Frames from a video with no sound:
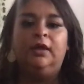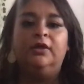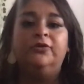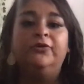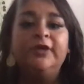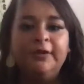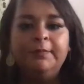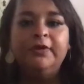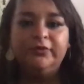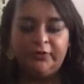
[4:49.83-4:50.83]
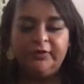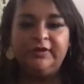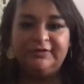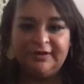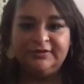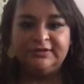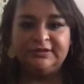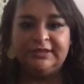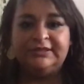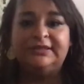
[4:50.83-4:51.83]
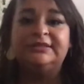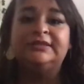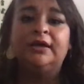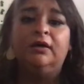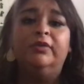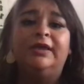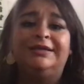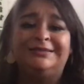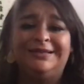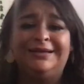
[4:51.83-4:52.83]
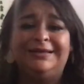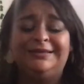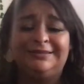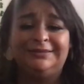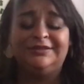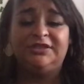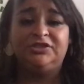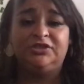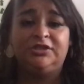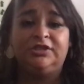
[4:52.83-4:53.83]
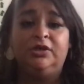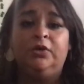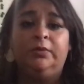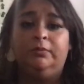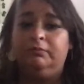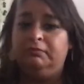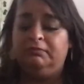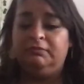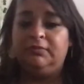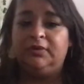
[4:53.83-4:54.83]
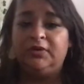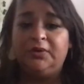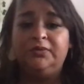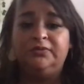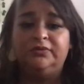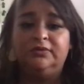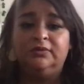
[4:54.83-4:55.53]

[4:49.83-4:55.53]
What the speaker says: You keep on doing these exercises until the anxiety sensation goes